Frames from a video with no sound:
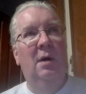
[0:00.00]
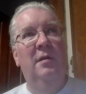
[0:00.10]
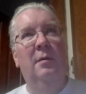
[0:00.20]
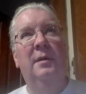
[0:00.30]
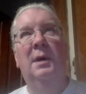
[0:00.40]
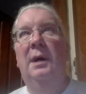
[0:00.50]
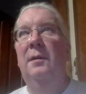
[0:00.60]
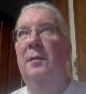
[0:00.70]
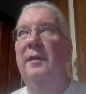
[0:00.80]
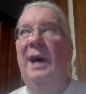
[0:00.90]
So
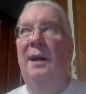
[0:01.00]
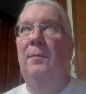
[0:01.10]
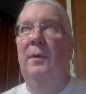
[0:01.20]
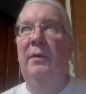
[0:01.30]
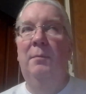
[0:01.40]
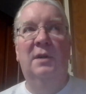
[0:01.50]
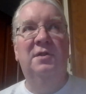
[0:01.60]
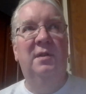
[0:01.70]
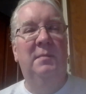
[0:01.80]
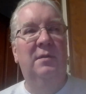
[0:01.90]
there's not really
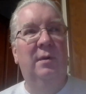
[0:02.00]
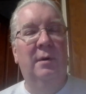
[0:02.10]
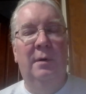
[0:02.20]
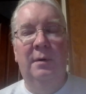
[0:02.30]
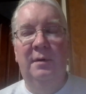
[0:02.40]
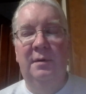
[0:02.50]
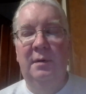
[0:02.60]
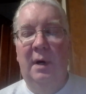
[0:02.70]
much to be learned